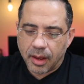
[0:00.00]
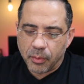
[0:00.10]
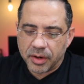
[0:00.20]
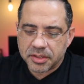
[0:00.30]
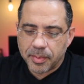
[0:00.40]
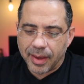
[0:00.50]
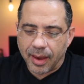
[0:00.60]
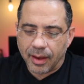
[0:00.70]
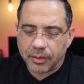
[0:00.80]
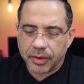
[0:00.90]
I went into my
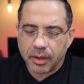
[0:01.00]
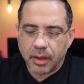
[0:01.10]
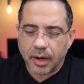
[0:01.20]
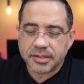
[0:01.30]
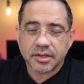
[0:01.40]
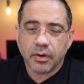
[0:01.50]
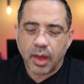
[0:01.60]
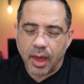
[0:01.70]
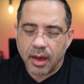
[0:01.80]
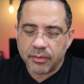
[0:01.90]
gallery and I still
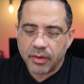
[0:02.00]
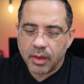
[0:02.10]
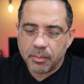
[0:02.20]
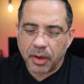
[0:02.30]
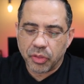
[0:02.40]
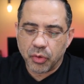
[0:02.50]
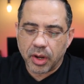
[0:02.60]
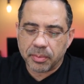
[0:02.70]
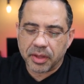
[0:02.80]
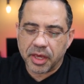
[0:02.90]
have my third
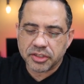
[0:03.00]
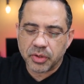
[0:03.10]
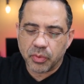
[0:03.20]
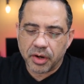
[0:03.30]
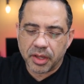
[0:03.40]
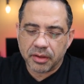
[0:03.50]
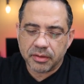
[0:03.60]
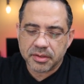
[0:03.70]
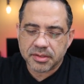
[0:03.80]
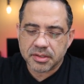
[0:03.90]
application
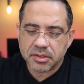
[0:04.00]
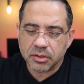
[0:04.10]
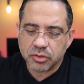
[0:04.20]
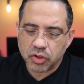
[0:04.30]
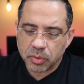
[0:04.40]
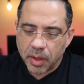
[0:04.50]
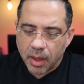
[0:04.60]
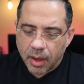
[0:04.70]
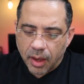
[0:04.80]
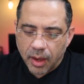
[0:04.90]
running. This is YouTube
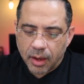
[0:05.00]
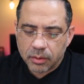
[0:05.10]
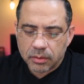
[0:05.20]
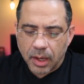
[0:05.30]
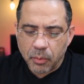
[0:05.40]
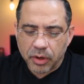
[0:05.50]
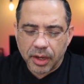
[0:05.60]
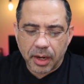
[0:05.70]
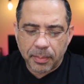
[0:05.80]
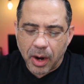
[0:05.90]
and I'm
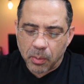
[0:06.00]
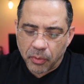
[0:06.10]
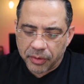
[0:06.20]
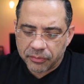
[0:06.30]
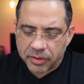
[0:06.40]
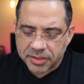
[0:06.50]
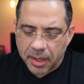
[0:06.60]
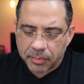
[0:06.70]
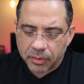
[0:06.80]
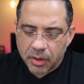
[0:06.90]
working on a PowerPoint, for
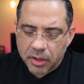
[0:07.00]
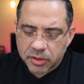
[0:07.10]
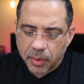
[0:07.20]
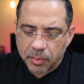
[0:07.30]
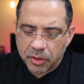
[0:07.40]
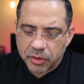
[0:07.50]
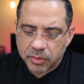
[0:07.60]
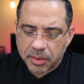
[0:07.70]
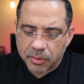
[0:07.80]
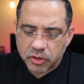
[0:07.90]
example. So what I'm going to do
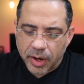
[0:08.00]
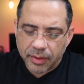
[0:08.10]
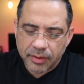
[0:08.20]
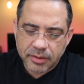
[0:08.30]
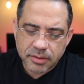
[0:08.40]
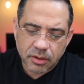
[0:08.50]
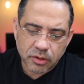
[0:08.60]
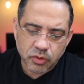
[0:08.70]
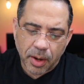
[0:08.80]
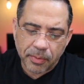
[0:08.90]
is I'm going to drag this,
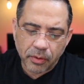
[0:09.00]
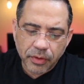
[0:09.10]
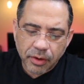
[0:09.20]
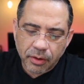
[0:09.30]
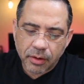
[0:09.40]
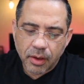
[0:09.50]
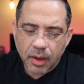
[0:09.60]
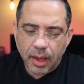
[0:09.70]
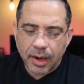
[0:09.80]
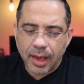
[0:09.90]
drop it over here,
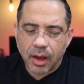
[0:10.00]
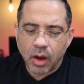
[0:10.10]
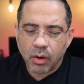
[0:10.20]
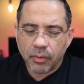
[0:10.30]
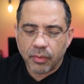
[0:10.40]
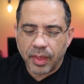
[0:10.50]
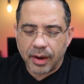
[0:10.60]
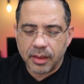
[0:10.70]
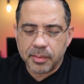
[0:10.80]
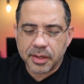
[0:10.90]
and now
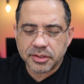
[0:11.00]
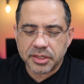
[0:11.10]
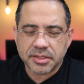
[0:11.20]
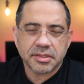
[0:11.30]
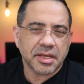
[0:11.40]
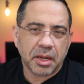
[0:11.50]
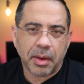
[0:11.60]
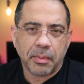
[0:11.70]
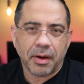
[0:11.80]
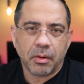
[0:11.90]
that image is inside
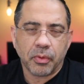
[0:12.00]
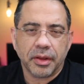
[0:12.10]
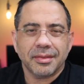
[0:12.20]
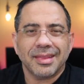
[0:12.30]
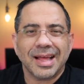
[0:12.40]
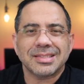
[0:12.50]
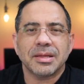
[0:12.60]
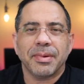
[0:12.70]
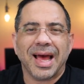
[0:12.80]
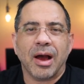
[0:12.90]
my PowerPoint. That's
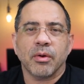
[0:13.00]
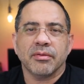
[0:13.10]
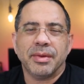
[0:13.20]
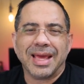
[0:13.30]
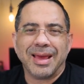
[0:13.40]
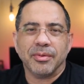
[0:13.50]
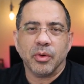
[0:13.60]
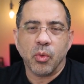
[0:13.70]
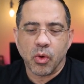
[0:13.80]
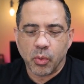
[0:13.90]
the power of being able
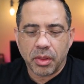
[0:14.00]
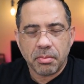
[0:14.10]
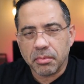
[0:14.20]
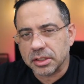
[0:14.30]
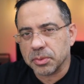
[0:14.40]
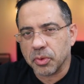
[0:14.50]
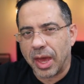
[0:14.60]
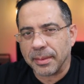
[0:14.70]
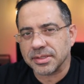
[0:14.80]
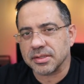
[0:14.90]
to work with multiple
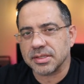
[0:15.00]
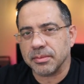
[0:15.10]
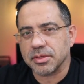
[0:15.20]
apps at the same